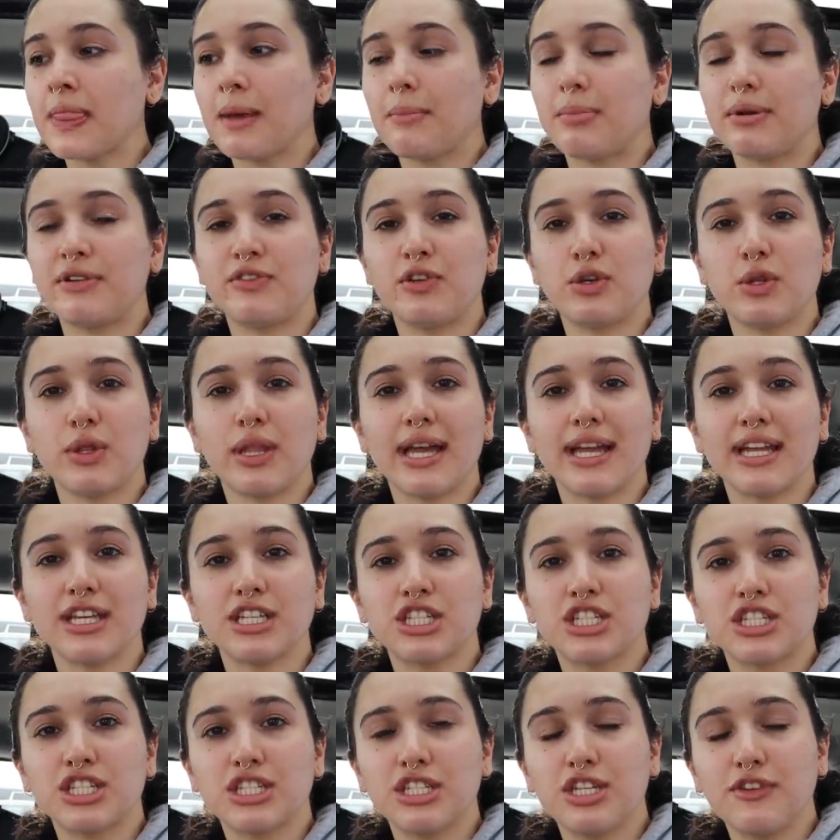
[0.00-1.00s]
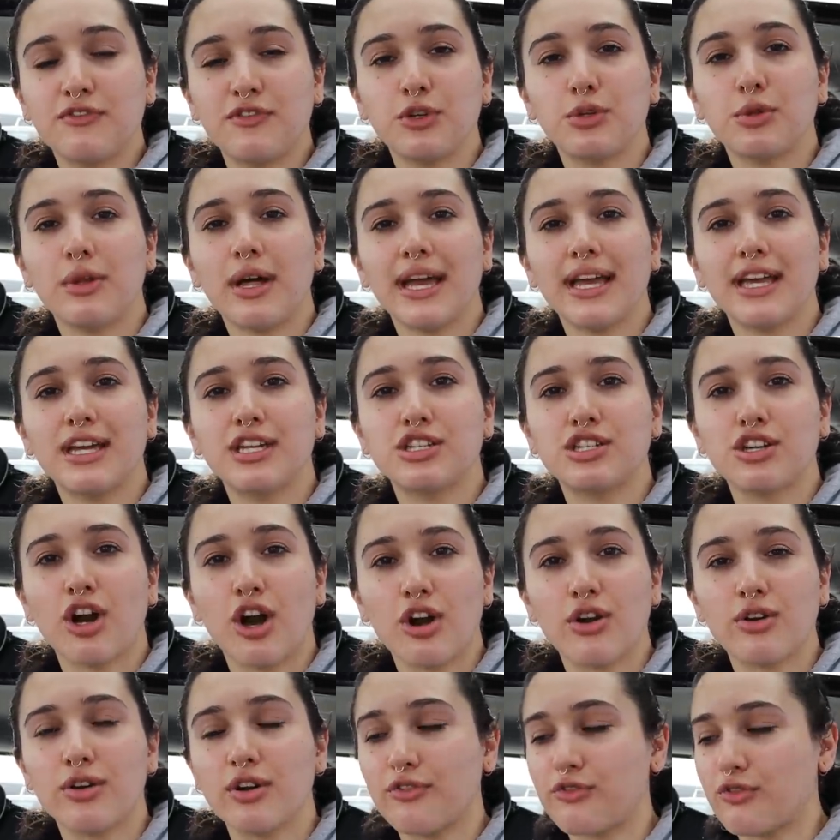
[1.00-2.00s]
But if you like
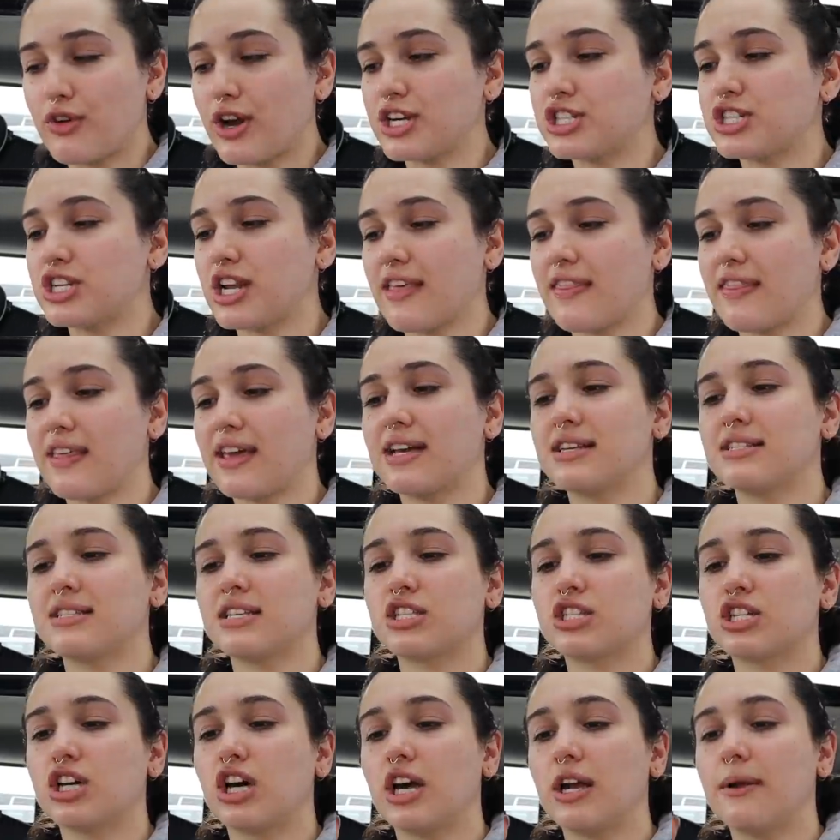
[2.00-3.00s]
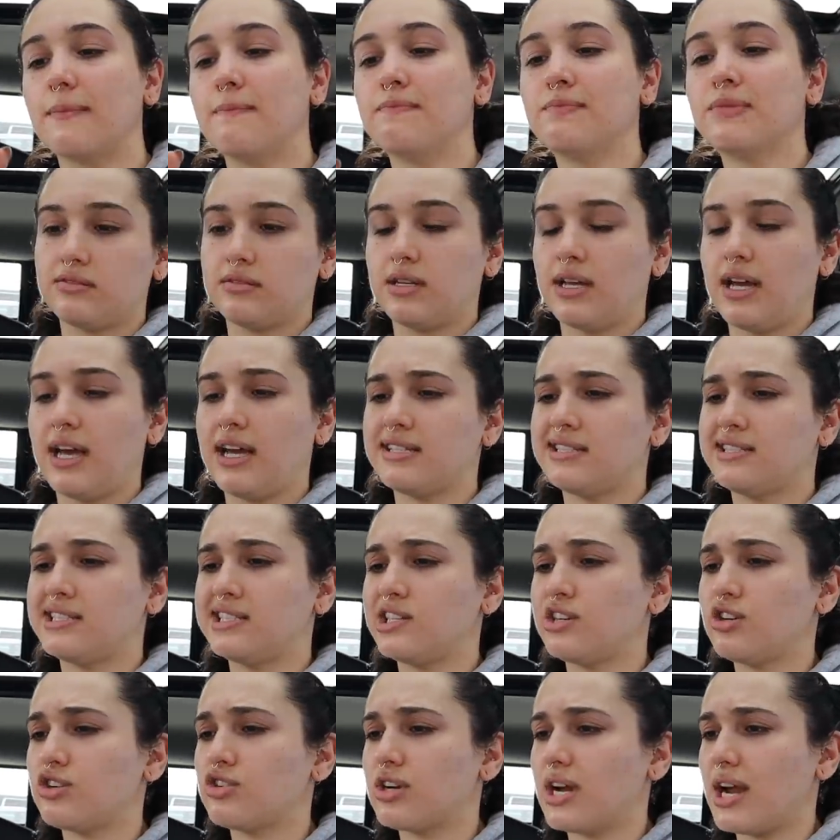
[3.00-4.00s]
tart refreshing things, it's good. Has
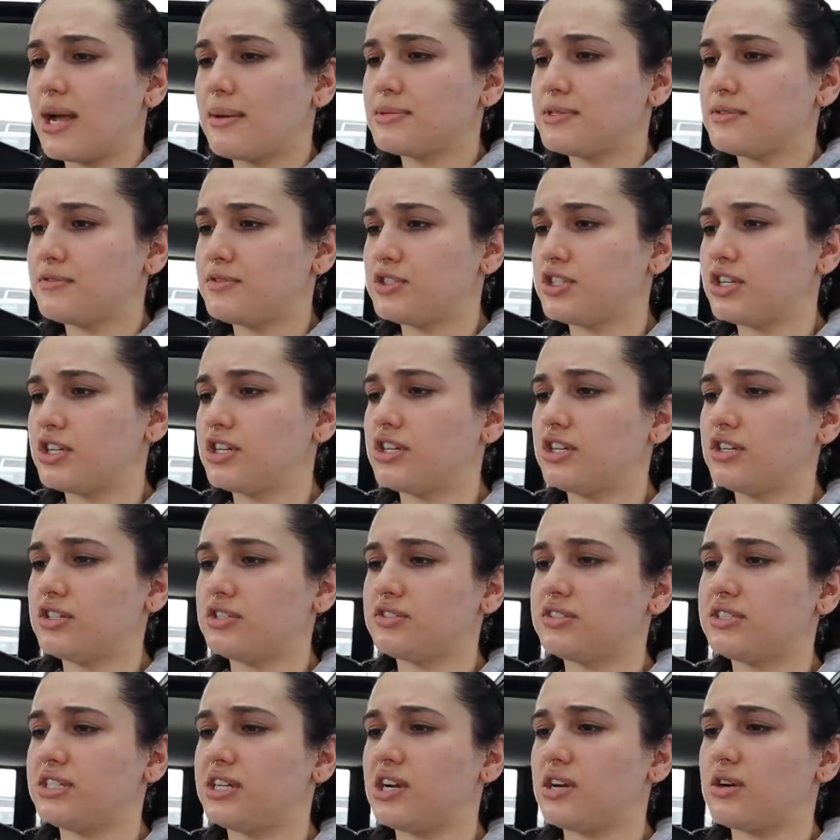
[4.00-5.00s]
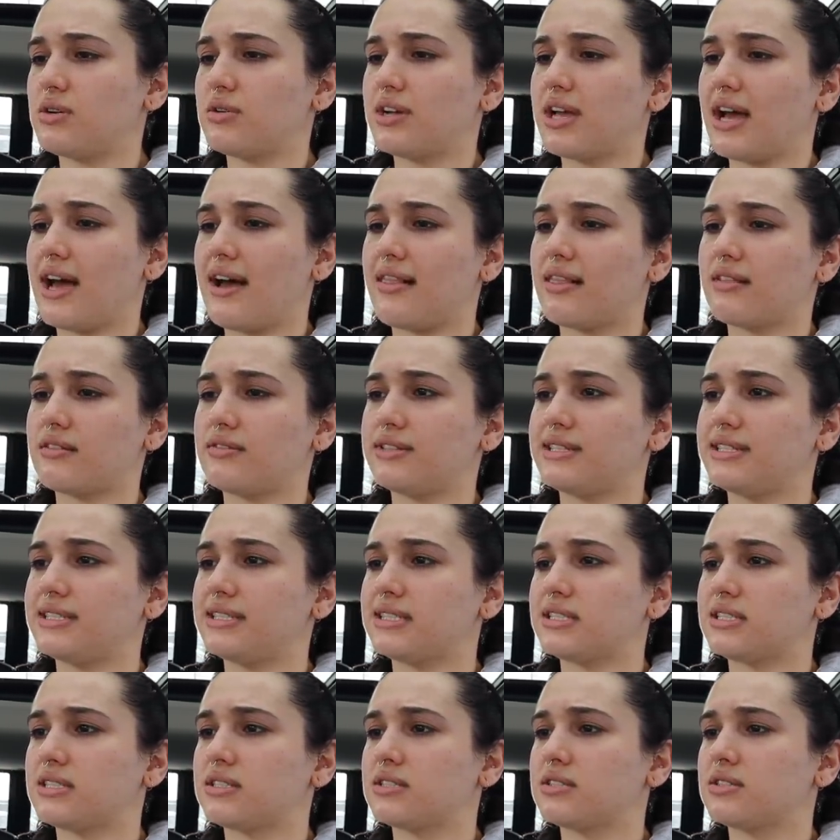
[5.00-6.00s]
0 grams of sugar, 0
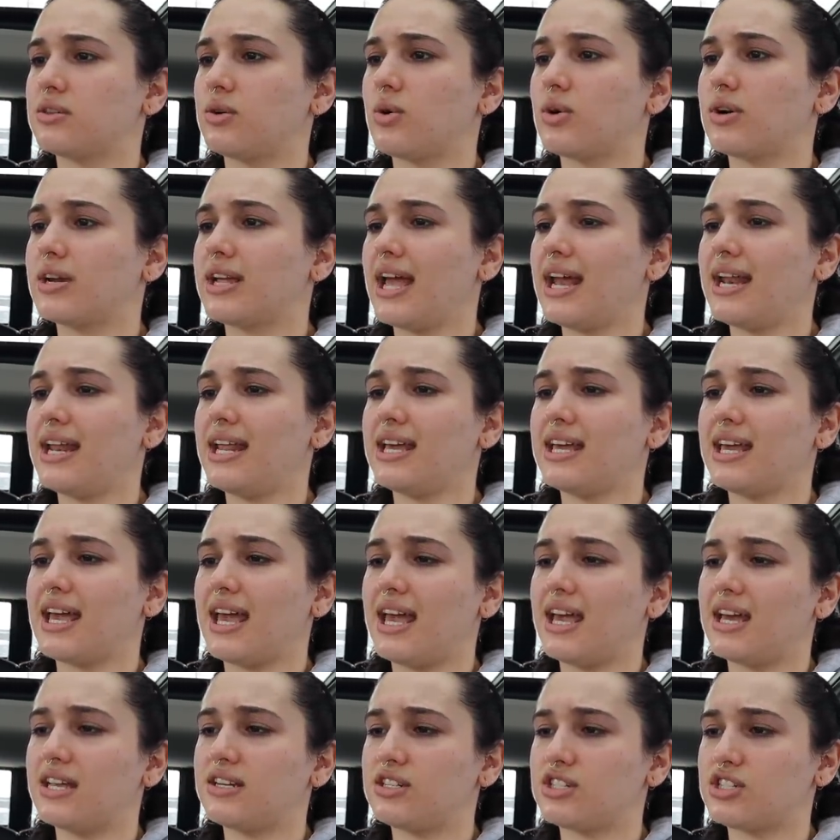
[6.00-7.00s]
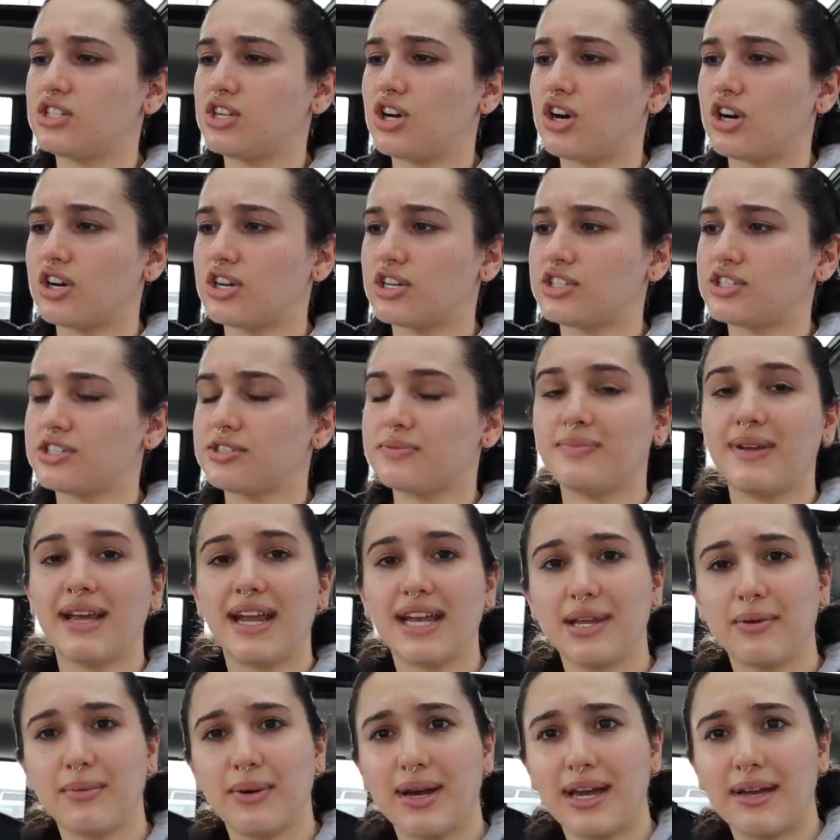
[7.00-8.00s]
calories. Organic and tart.
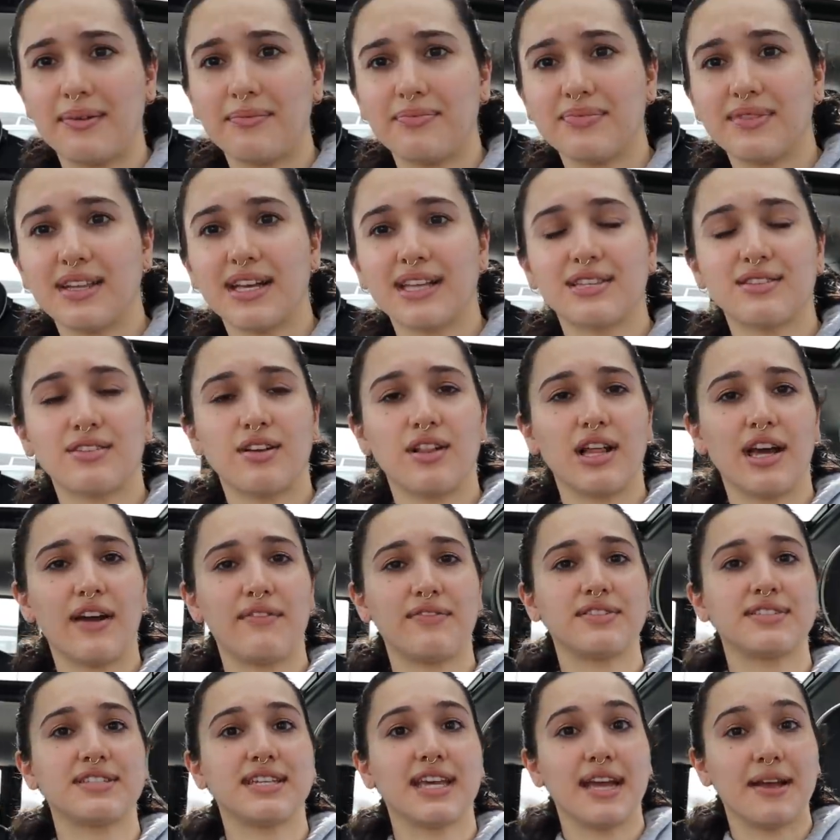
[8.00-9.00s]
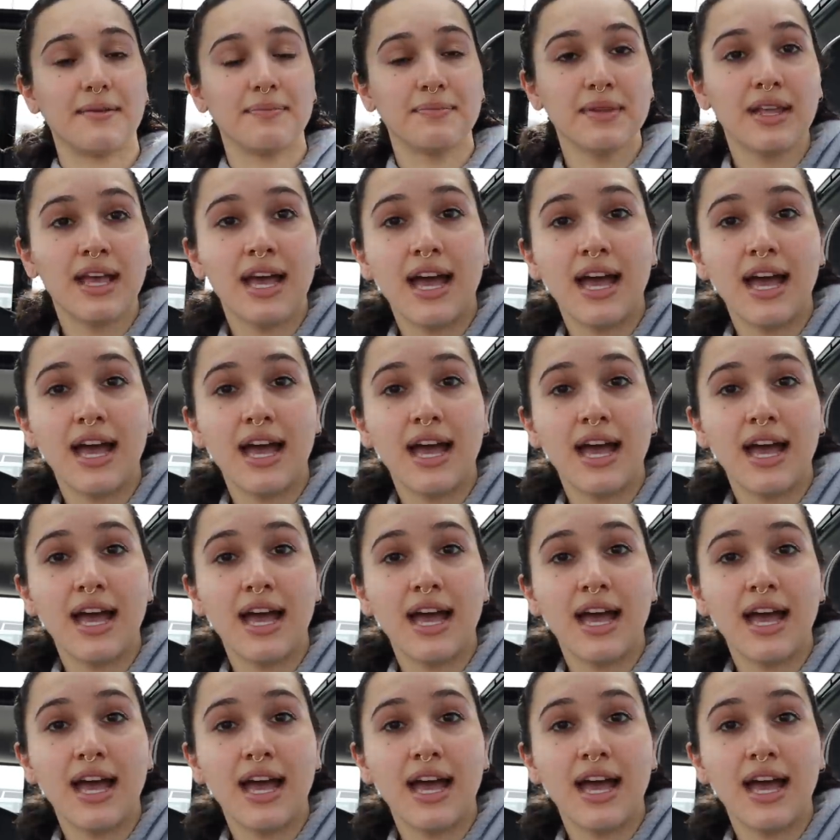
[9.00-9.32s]
Anyway, that's all I have to say.